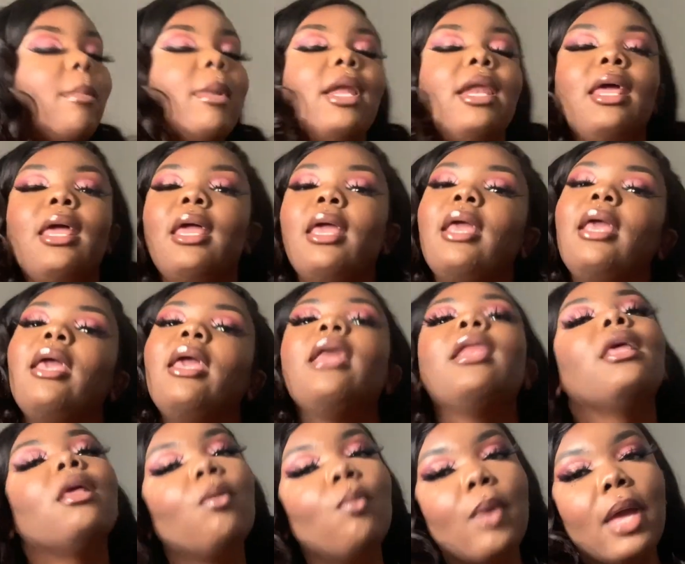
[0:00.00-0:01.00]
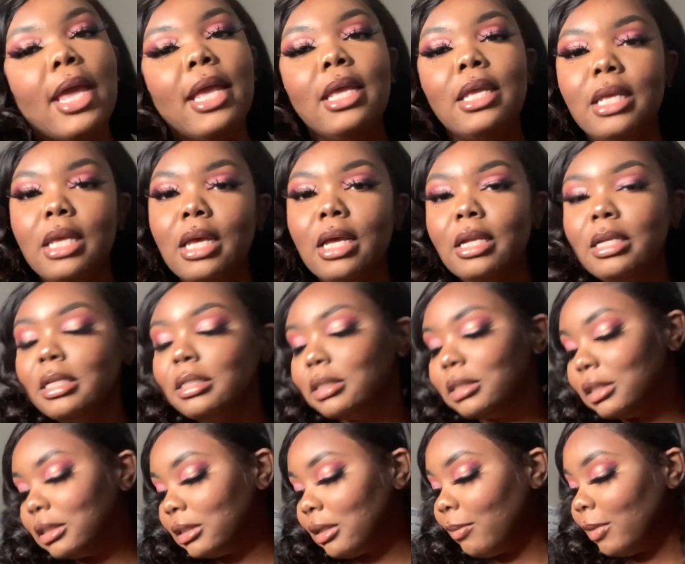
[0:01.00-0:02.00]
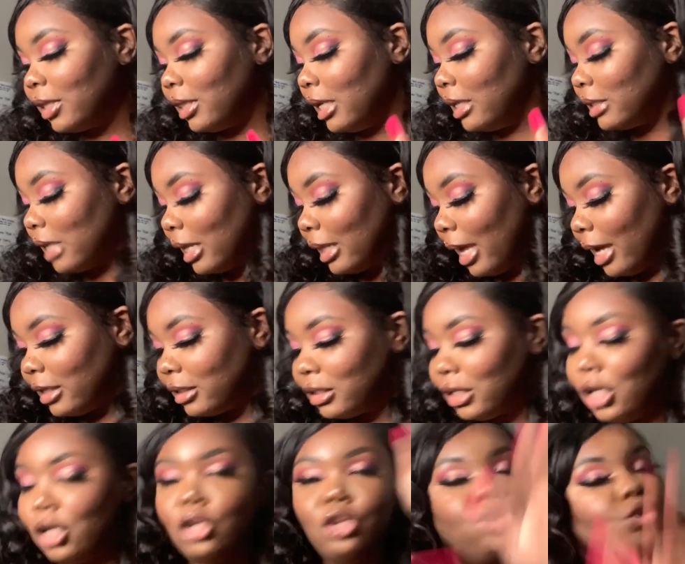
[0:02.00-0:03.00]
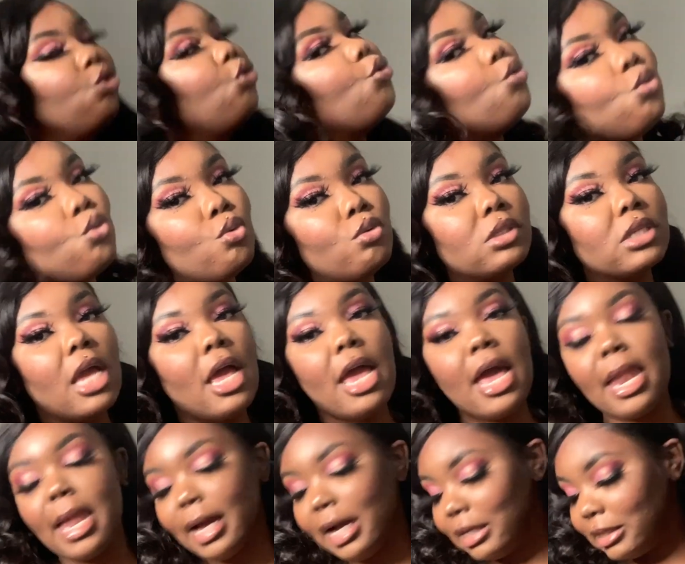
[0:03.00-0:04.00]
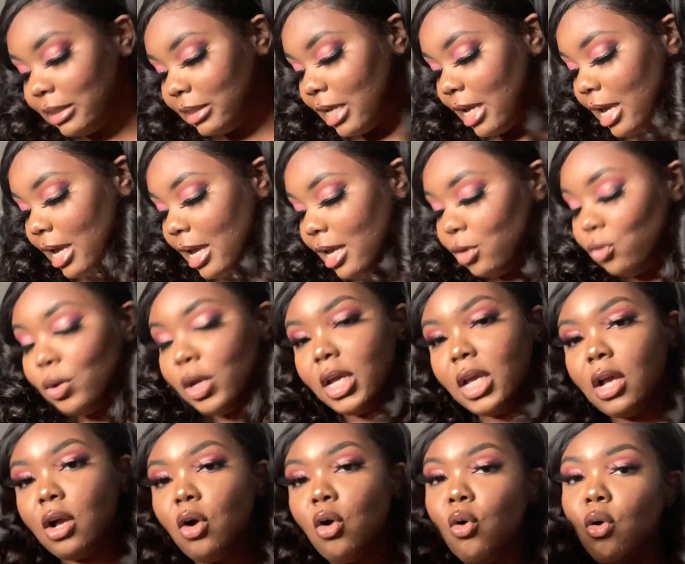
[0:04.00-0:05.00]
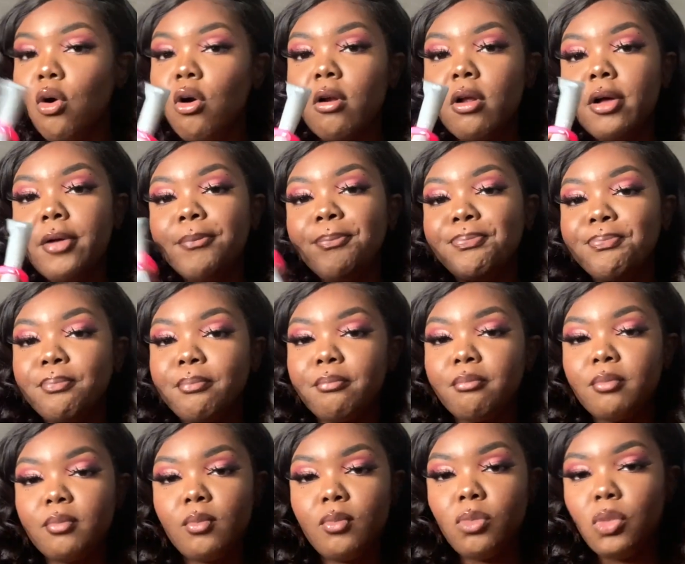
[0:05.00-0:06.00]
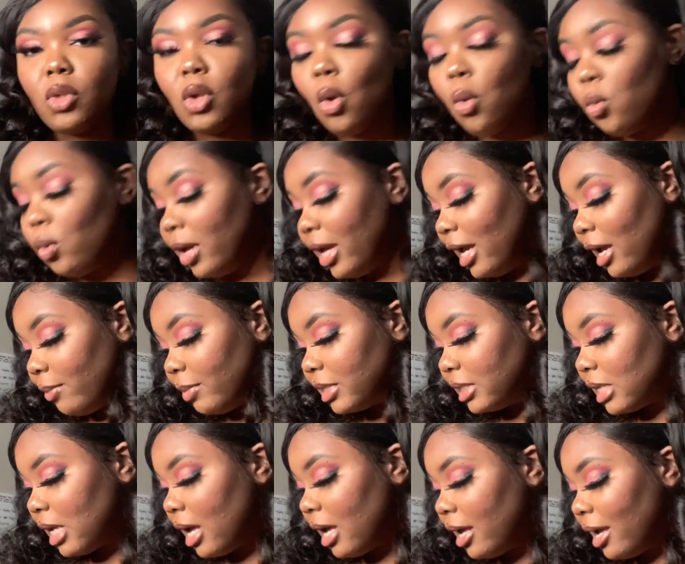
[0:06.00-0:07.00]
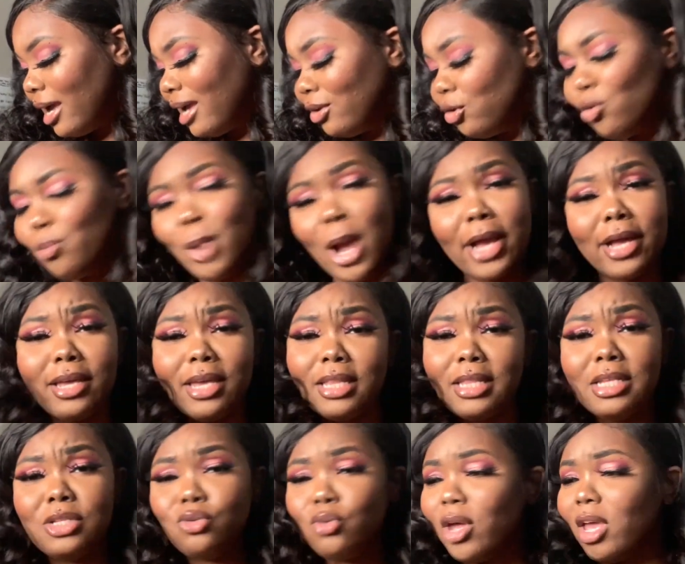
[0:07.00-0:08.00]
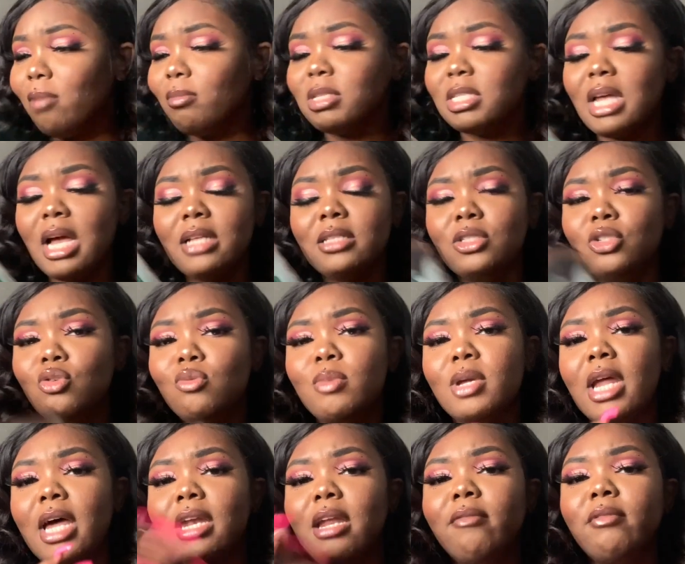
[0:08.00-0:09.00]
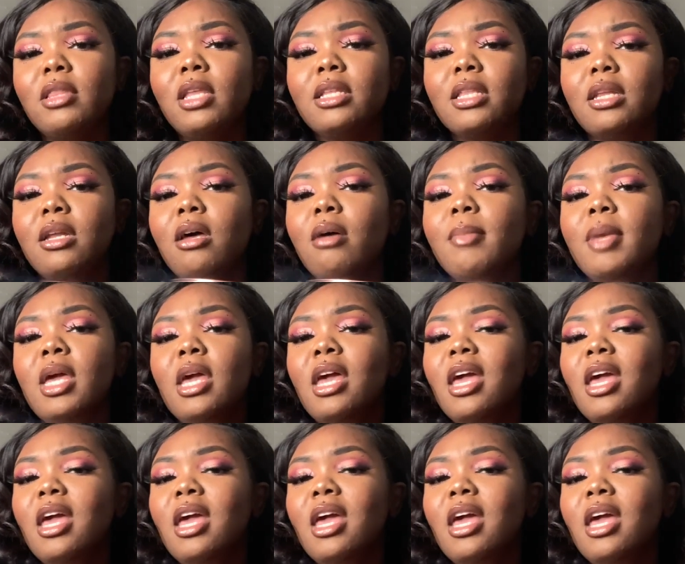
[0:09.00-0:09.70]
But anyway, yeah, this is just some of the things I like to use. Like I said, you can get Cora on Amazon. You probably could get these on Amazon too, but I never looked it up.